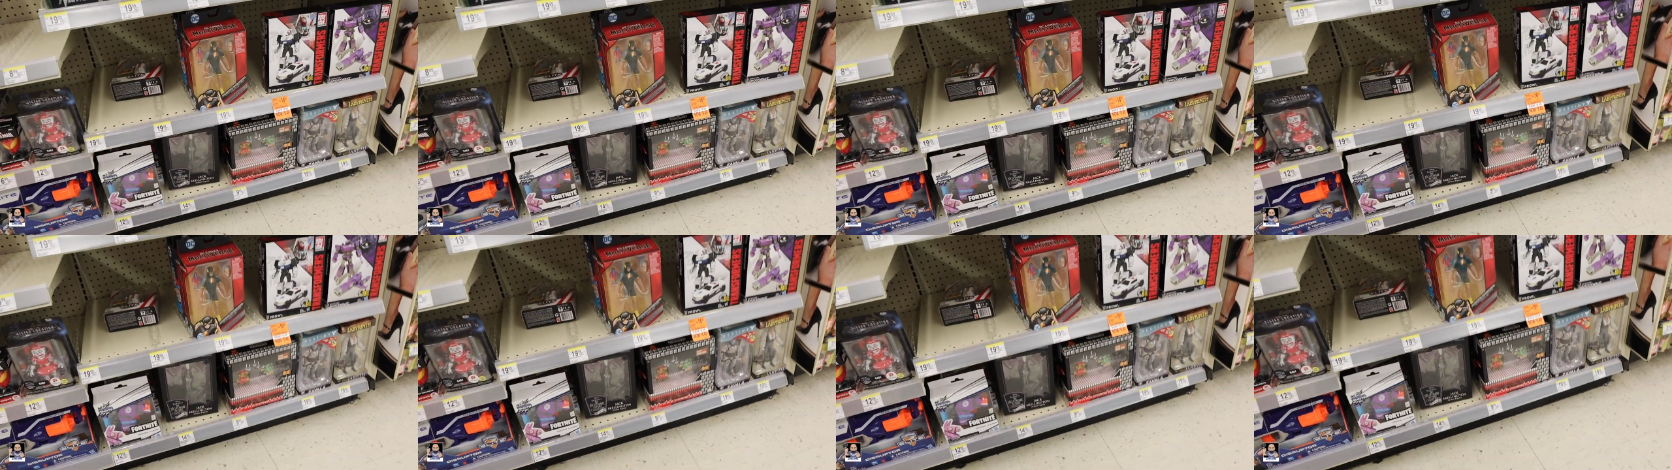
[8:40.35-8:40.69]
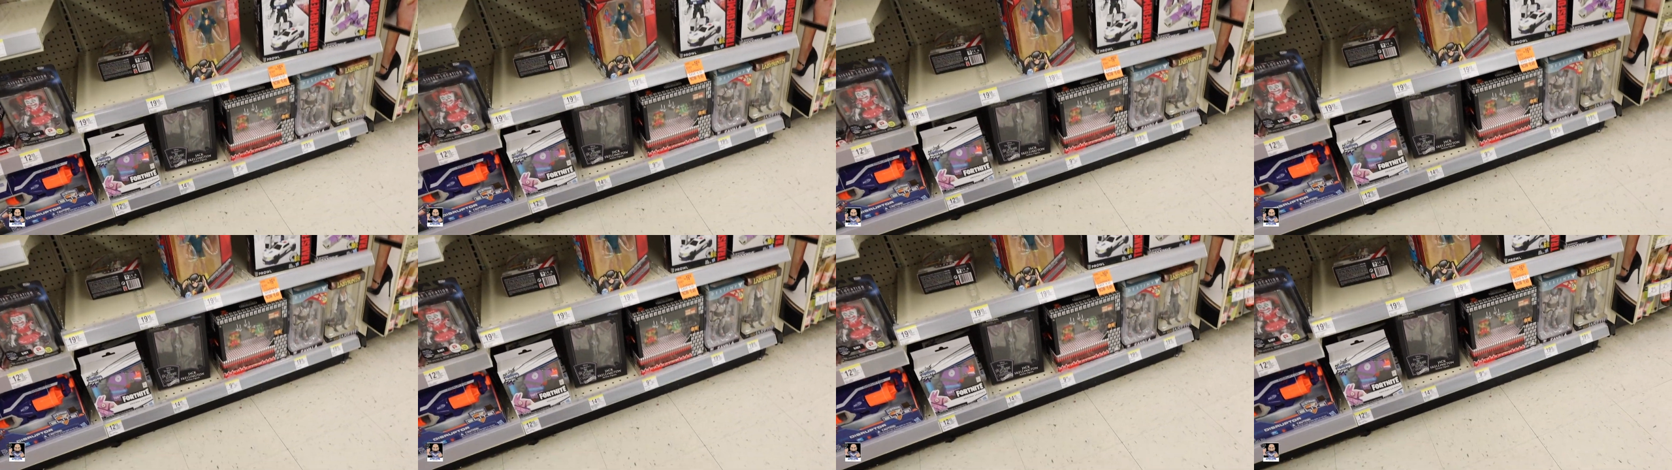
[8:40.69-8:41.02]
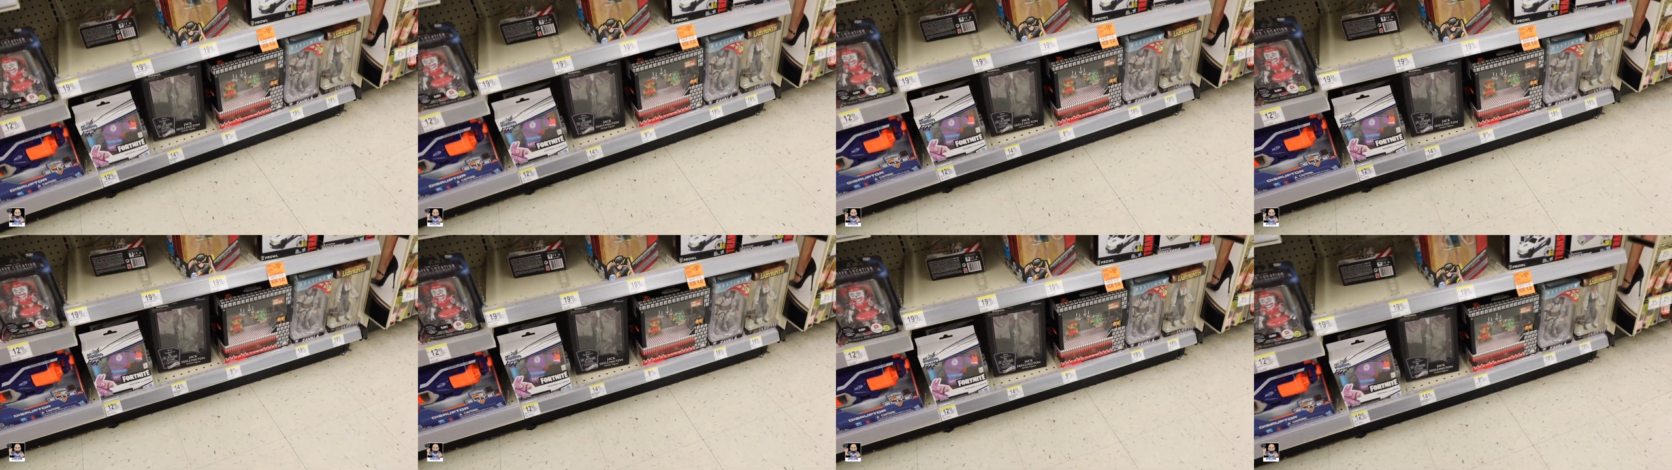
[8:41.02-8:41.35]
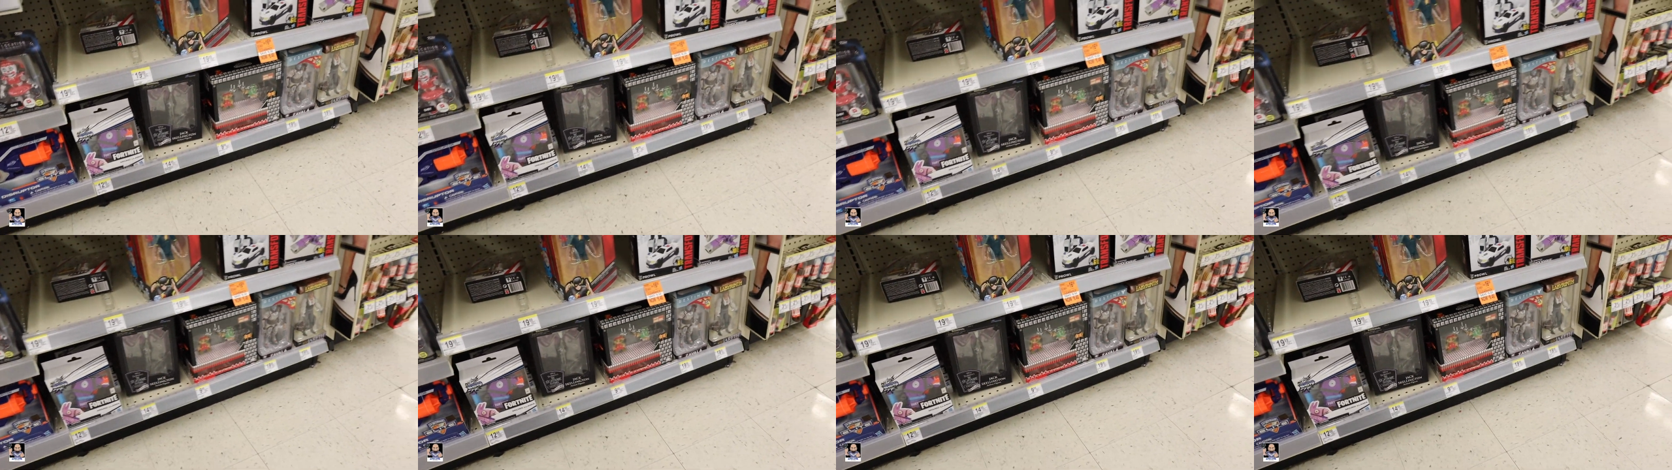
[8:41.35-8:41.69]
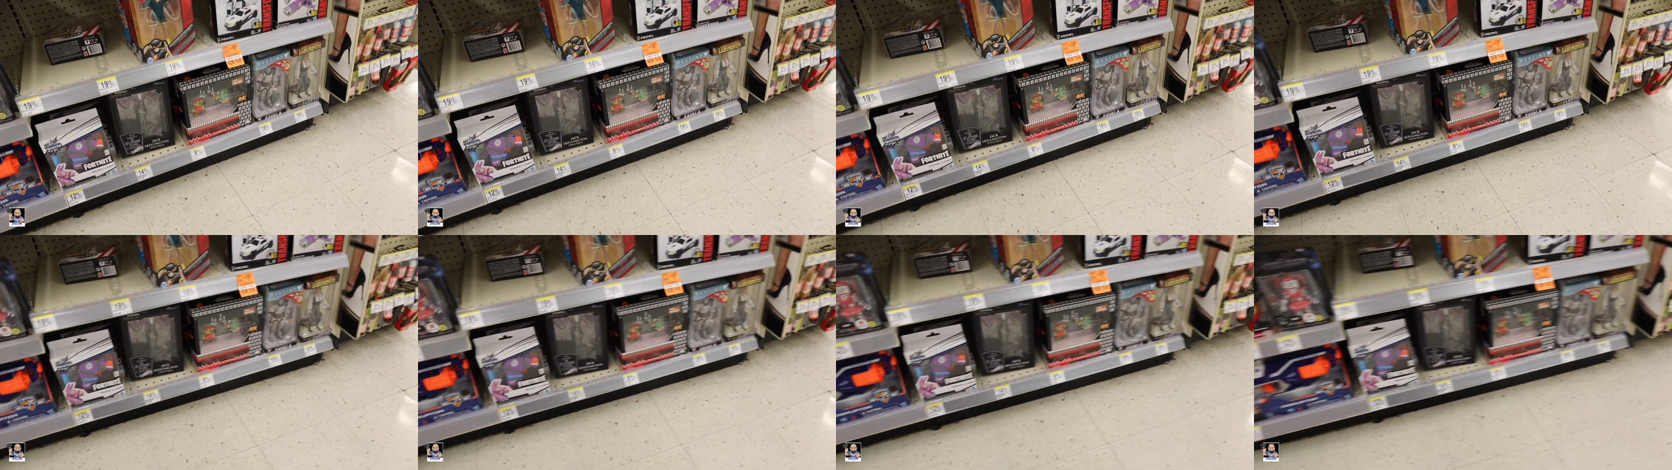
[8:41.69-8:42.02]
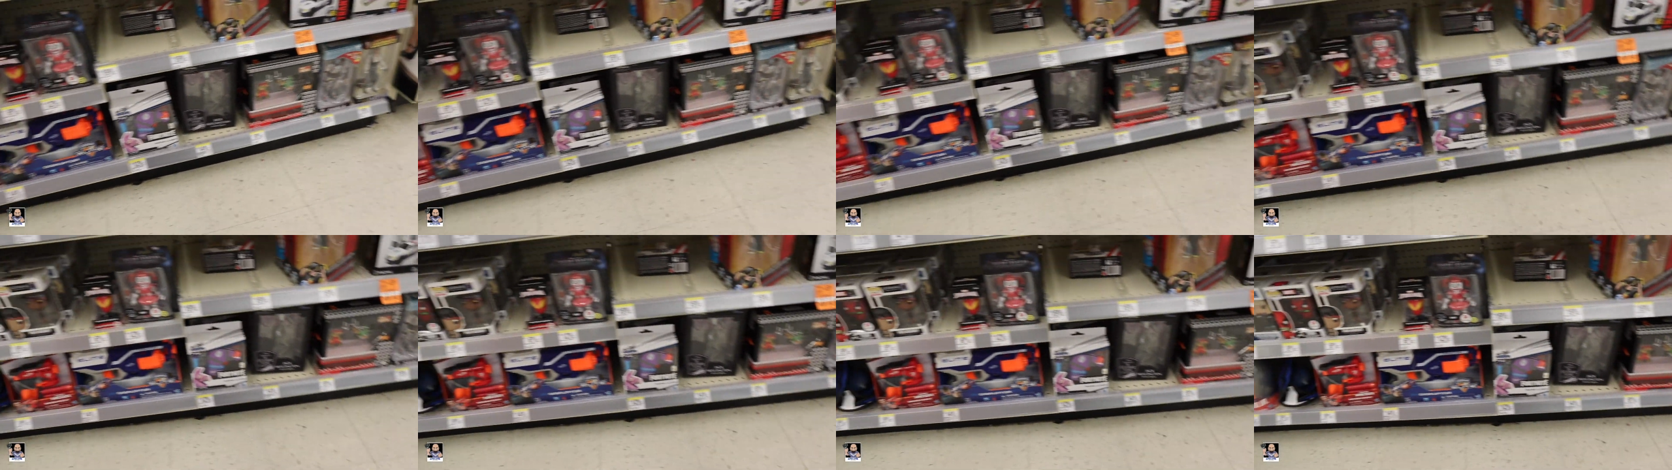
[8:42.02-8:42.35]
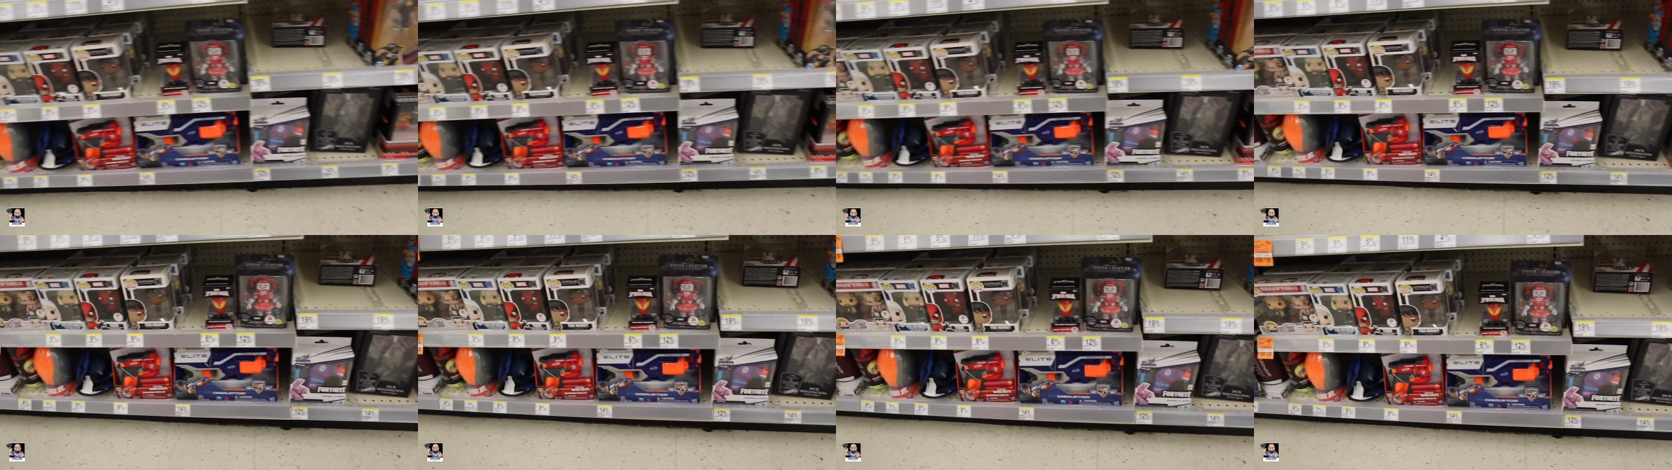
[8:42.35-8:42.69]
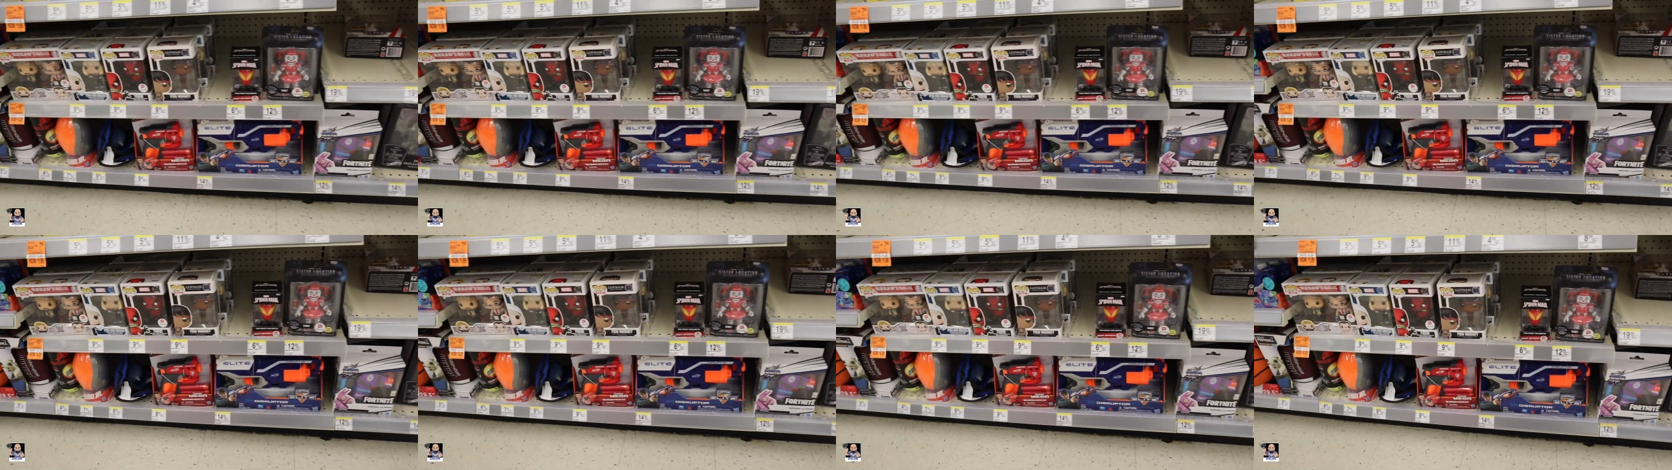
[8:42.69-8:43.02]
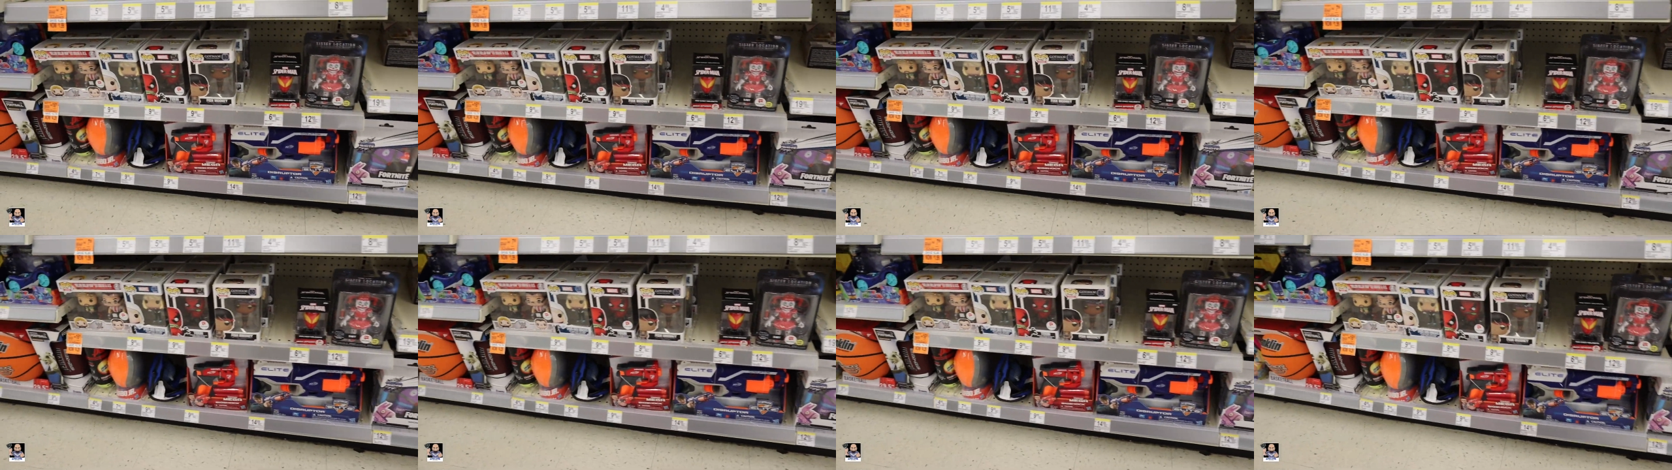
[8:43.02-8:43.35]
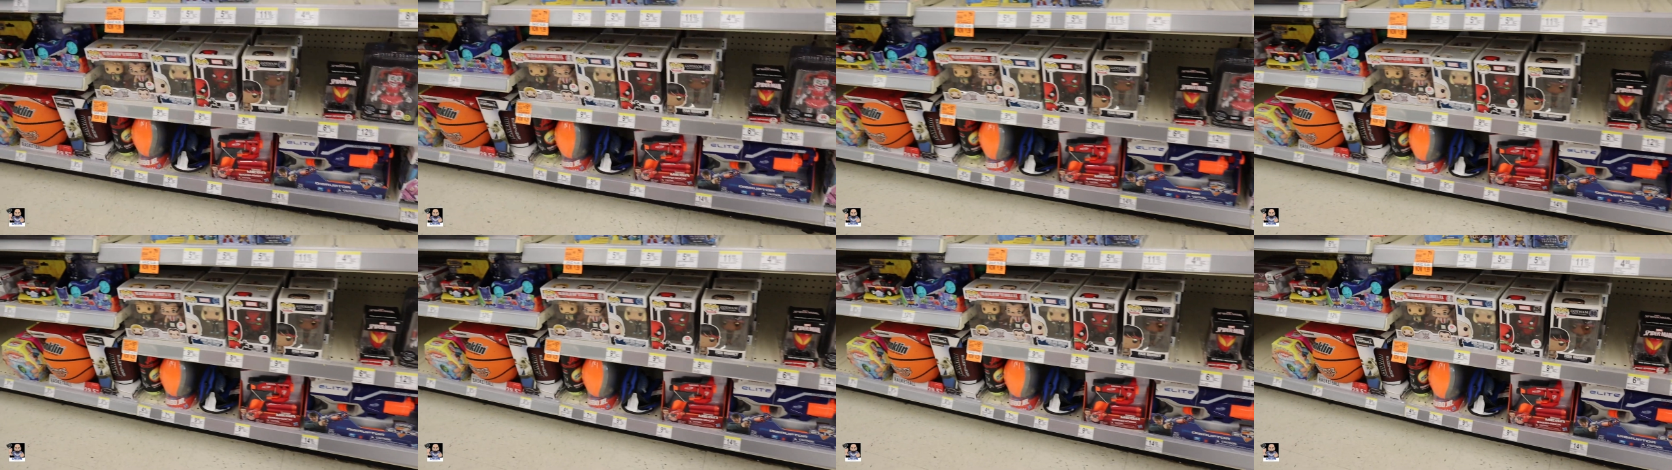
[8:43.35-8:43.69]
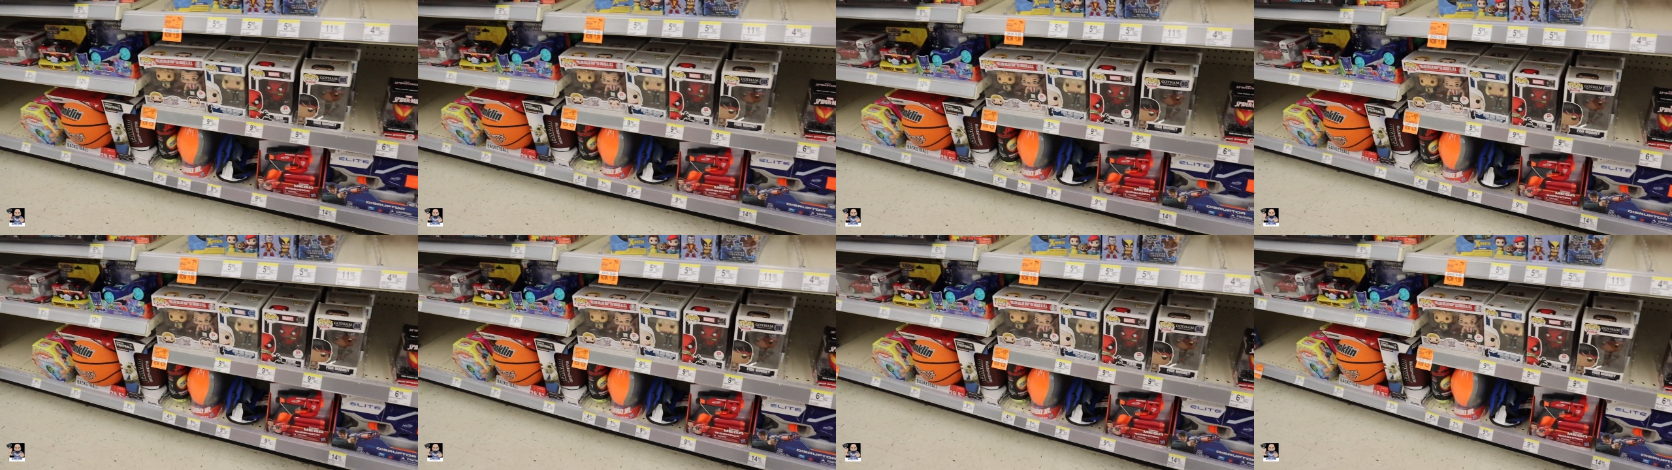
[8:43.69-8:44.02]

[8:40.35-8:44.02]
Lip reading: No face is visible, so there are no lips to read.